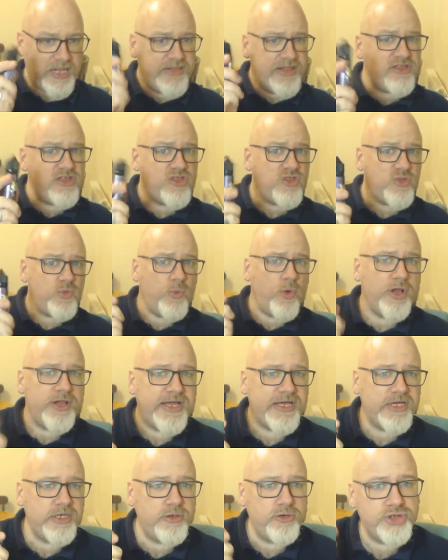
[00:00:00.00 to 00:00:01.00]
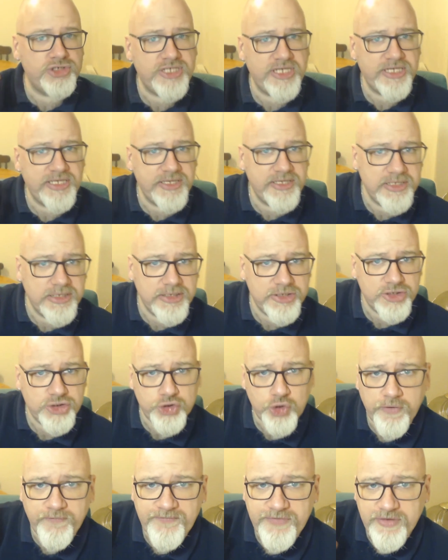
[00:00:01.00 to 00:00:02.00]
This is the one I used in the
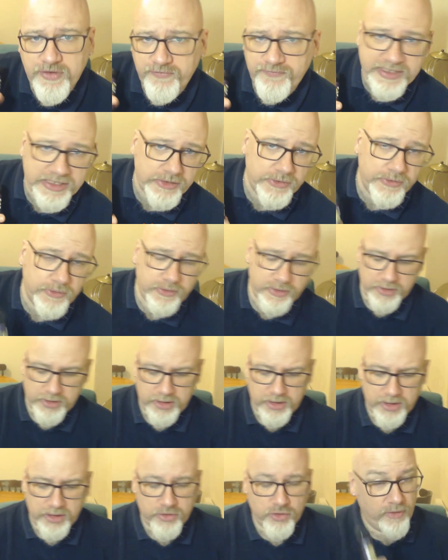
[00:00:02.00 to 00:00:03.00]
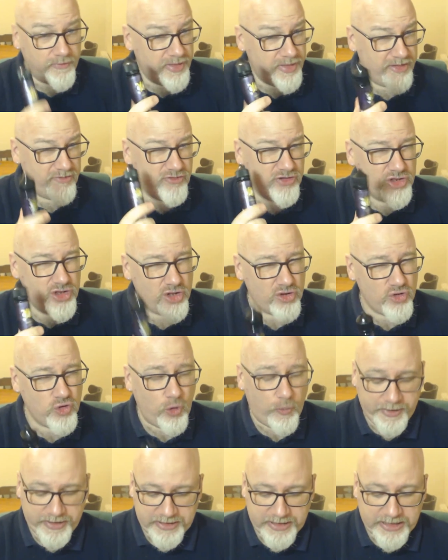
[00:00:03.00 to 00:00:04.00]
Shortfill video. So I've literally just
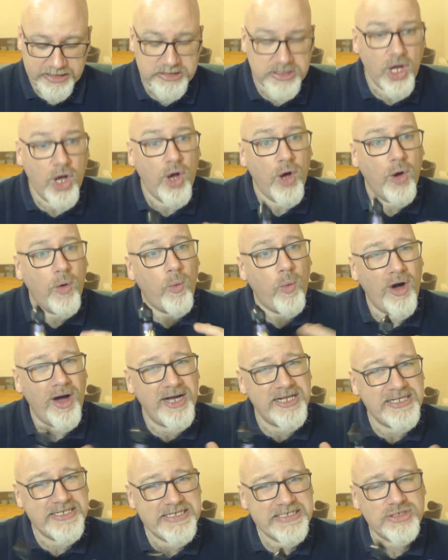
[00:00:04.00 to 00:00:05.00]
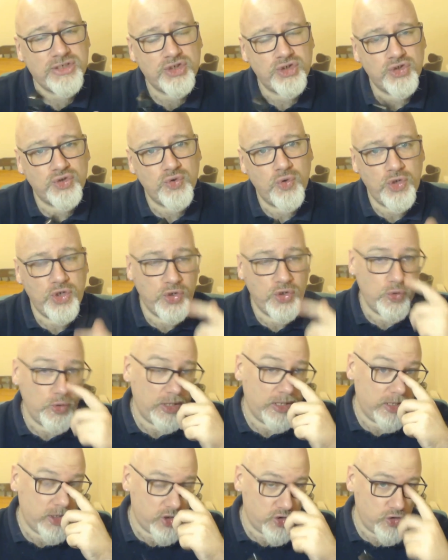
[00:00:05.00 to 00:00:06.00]
opened this. What I didn't show you
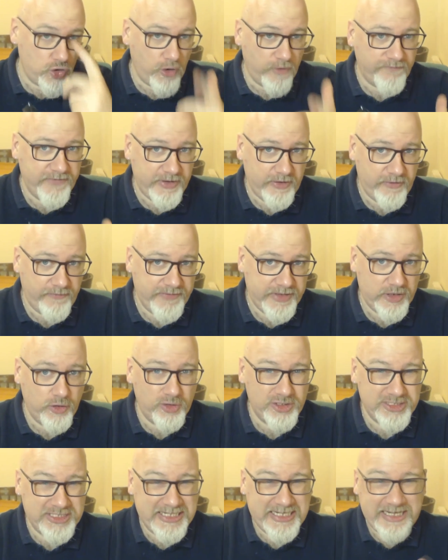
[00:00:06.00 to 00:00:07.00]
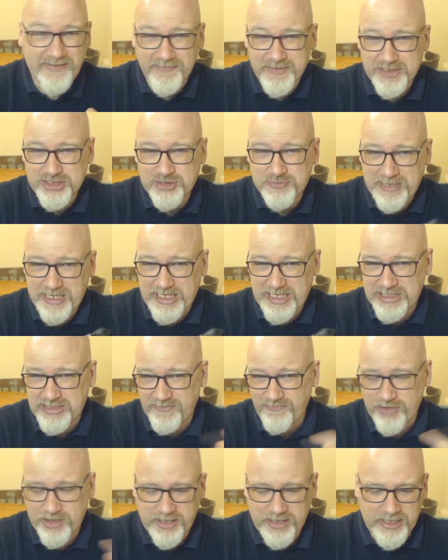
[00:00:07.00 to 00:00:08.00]
in the Shortfill video, because I didn't have the space
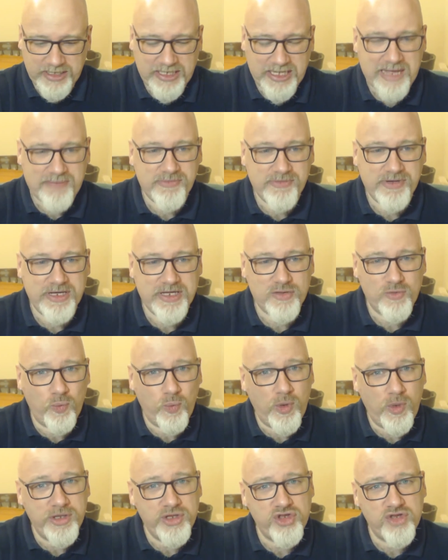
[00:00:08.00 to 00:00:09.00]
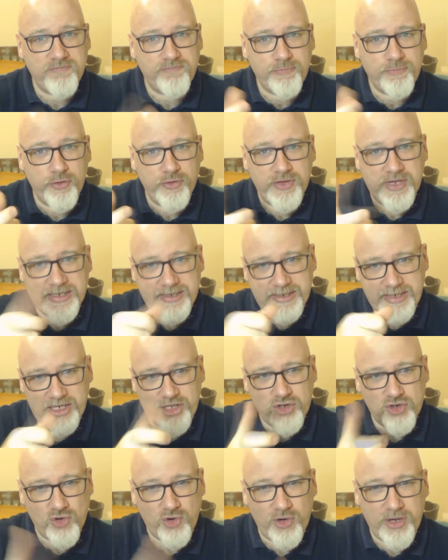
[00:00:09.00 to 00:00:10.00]
in front of the camera, is once you've put that
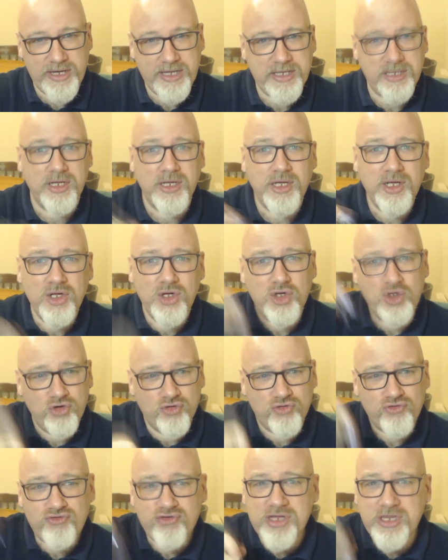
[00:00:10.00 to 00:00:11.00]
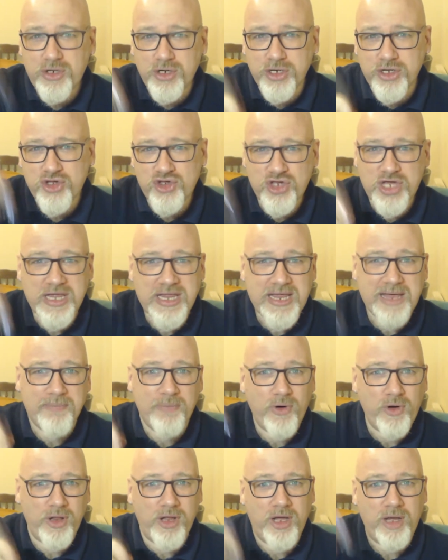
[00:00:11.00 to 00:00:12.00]
next shot in, you've really got to shake that
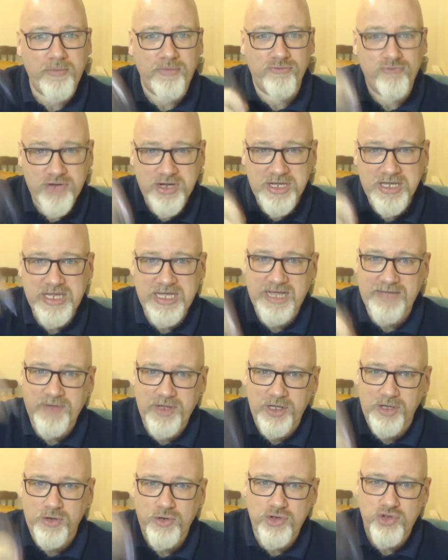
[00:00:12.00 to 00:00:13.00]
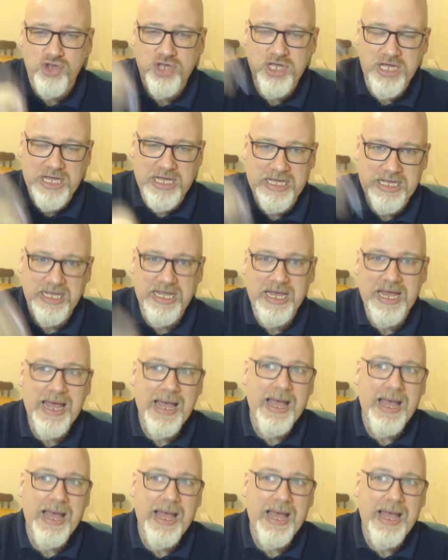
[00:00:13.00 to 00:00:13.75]
bottle up. Really give it a good shake.